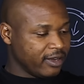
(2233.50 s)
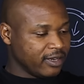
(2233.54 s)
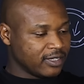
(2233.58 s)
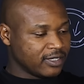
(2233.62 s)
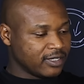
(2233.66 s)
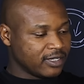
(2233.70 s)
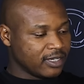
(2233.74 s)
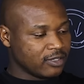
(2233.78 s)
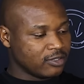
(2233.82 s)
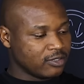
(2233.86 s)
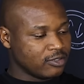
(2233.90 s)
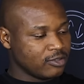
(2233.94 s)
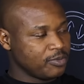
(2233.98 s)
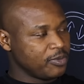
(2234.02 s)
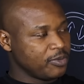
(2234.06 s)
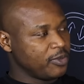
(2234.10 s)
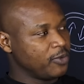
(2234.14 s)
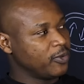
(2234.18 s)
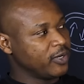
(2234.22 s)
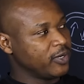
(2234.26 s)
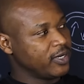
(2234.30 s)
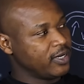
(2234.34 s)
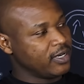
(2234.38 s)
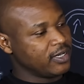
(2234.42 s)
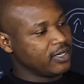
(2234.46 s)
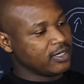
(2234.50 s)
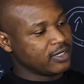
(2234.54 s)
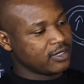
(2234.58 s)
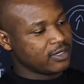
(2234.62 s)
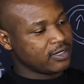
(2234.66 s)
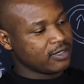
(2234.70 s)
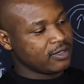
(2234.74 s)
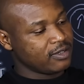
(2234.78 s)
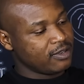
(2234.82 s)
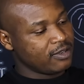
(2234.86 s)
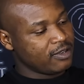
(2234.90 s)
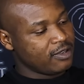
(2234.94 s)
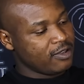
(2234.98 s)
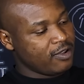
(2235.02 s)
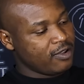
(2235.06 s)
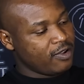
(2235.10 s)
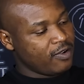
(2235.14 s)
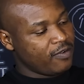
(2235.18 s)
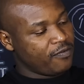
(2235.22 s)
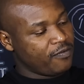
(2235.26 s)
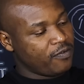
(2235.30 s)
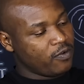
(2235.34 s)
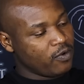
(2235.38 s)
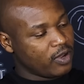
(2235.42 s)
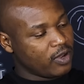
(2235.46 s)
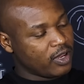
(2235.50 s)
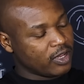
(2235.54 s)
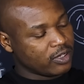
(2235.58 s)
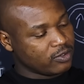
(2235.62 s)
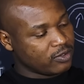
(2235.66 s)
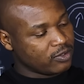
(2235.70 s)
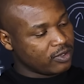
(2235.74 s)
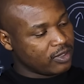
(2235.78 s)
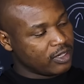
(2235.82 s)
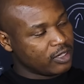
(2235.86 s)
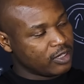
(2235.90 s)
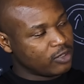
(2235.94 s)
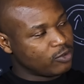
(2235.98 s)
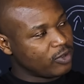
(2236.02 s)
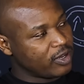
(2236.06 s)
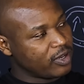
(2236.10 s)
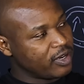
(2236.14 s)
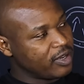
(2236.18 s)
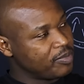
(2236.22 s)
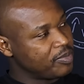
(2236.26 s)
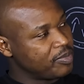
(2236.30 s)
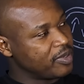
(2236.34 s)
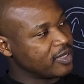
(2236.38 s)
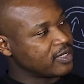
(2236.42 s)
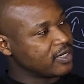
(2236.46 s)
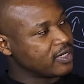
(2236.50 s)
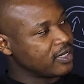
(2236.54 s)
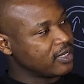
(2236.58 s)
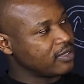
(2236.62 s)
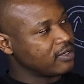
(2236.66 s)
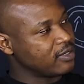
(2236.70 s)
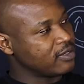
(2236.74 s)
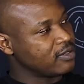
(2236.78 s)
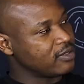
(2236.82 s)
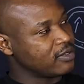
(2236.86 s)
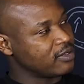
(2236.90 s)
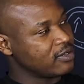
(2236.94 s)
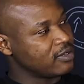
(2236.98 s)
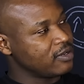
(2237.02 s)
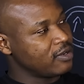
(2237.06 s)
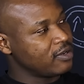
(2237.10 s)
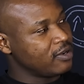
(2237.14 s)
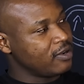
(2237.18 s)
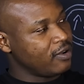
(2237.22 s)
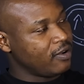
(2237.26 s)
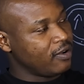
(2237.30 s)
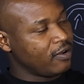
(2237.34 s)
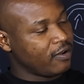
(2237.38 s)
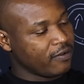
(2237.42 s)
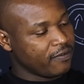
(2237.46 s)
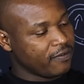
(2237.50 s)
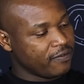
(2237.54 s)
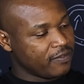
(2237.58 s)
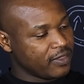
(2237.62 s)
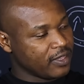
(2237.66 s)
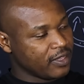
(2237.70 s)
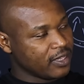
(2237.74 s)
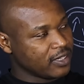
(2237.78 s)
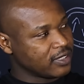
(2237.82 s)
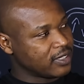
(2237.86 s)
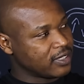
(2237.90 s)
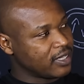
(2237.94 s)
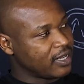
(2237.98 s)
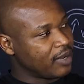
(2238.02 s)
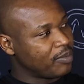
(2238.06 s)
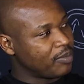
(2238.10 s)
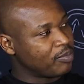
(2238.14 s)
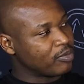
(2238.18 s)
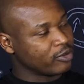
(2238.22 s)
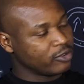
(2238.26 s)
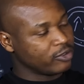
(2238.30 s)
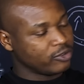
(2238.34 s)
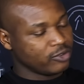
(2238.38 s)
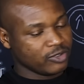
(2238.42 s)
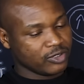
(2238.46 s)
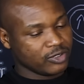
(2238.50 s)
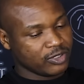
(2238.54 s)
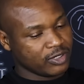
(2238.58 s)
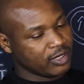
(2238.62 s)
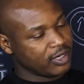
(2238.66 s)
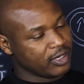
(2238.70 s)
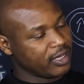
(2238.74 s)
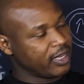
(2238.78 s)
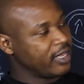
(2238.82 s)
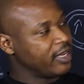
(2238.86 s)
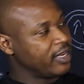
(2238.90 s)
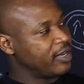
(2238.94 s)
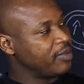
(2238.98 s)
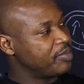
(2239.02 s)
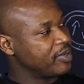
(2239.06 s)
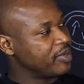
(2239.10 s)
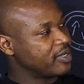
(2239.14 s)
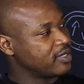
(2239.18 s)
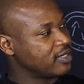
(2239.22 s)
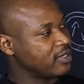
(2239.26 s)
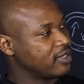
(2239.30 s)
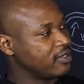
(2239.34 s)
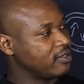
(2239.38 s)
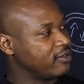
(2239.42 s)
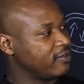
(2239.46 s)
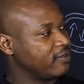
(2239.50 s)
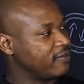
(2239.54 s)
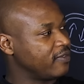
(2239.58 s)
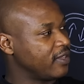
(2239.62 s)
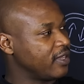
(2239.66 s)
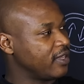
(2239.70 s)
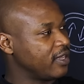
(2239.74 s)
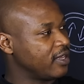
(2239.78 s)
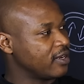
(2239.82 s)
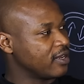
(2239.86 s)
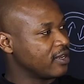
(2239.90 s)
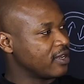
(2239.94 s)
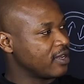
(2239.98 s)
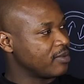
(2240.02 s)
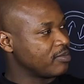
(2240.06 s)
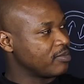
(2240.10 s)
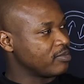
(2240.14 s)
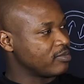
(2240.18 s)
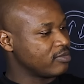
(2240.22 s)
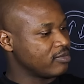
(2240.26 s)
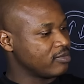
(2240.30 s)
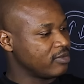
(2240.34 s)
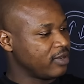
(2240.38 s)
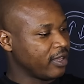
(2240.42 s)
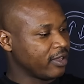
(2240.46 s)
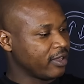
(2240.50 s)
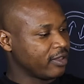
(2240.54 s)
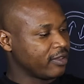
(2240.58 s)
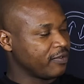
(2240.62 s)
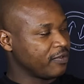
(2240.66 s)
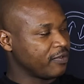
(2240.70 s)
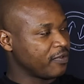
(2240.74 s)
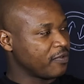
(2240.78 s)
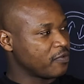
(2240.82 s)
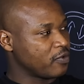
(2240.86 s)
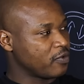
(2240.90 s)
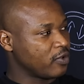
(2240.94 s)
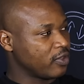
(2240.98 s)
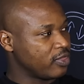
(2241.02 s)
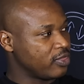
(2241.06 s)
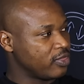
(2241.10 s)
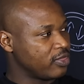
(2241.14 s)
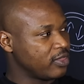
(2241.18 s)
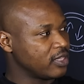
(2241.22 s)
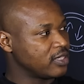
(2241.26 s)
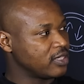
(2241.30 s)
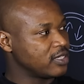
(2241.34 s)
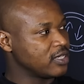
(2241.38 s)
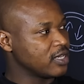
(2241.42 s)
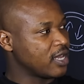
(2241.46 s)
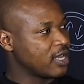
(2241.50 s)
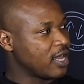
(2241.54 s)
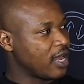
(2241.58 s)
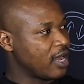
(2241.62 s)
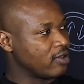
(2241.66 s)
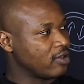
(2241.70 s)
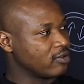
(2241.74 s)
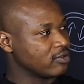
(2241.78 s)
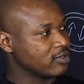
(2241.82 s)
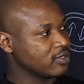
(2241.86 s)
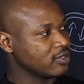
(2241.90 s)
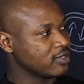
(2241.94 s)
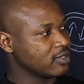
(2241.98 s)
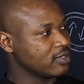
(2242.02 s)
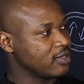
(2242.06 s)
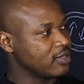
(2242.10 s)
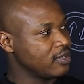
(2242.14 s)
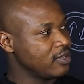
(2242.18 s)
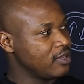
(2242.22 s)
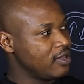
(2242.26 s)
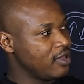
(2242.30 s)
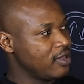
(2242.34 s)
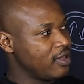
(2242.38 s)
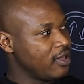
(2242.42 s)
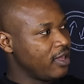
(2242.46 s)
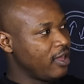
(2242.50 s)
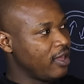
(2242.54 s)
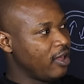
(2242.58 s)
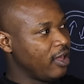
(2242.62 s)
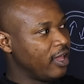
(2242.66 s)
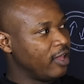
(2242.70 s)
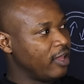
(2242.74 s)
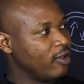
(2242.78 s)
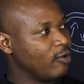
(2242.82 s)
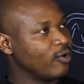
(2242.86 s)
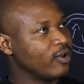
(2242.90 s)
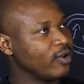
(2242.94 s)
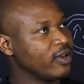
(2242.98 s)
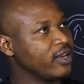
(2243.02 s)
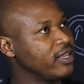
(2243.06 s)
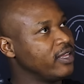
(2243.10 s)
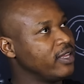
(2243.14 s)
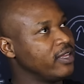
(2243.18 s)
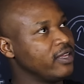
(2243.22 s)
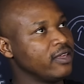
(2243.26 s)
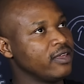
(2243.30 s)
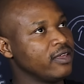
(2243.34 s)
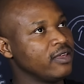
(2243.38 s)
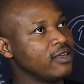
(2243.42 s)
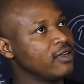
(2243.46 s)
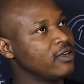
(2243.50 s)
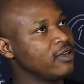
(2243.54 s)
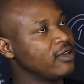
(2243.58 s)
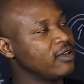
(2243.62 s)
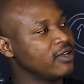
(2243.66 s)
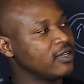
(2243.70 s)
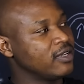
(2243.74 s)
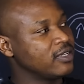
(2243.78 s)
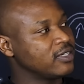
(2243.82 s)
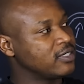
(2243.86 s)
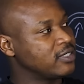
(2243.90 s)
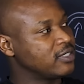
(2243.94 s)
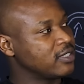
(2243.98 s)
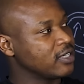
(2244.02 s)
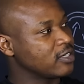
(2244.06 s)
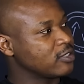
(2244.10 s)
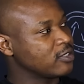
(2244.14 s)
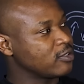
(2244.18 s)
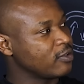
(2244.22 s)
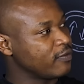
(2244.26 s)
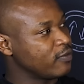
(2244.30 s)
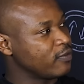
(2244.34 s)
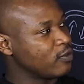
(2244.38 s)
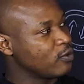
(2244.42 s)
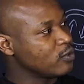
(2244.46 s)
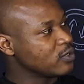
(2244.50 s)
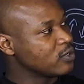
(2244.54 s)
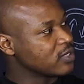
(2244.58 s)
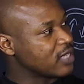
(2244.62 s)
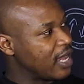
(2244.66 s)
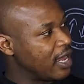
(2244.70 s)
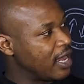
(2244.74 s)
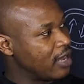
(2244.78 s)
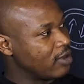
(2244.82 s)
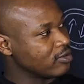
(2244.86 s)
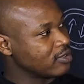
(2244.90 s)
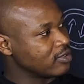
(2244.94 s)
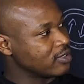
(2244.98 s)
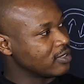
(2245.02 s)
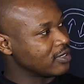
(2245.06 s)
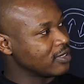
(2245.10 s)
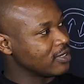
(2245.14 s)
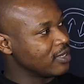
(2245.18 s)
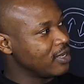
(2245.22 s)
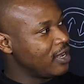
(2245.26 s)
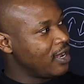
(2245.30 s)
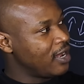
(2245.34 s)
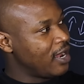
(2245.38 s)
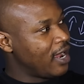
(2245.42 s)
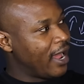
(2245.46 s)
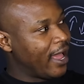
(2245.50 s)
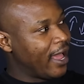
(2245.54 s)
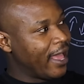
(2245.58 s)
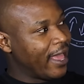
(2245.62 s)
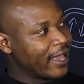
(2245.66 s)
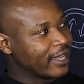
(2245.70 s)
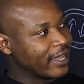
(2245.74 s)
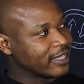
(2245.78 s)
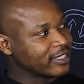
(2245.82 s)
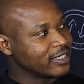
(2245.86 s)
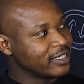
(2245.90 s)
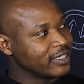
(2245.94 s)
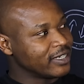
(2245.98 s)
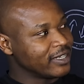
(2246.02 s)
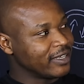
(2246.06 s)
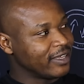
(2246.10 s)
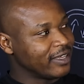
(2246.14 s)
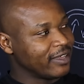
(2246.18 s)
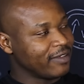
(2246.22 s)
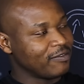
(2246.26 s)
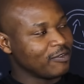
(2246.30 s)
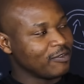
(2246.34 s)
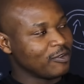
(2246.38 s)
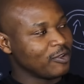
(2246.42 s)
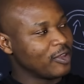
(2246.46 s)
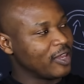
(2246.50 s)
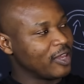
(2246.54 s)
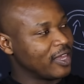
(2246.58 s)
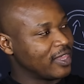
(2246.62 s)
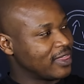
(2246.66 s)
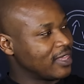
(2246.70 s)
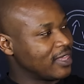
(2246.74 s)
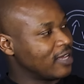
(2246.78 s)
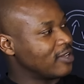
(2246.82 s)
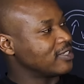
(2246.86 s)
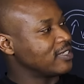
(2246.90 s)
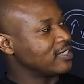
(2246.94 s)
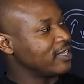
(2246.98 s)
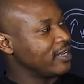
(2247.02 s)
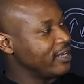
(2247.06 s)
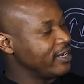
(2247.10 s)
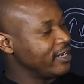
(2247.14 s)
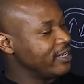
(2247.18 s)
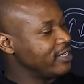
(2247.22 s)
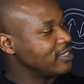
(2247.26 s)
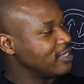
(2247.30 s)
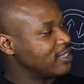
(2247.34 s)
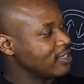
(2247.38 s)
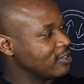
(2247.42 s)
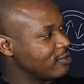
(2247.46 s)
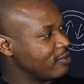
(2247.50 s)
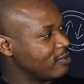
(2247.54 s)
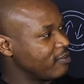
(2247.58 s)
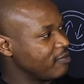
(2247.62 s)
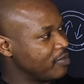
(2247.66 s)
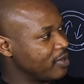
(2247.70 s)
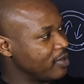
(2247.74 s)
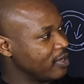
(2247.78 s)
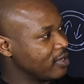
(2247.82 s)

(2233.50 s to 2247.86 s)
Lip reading: And he says to me, "Witness, focus on the 20% of things that are producing 80% of the income. Like if you've got 30 cows and only 6 of those cows are actually giving you 1,000 liters of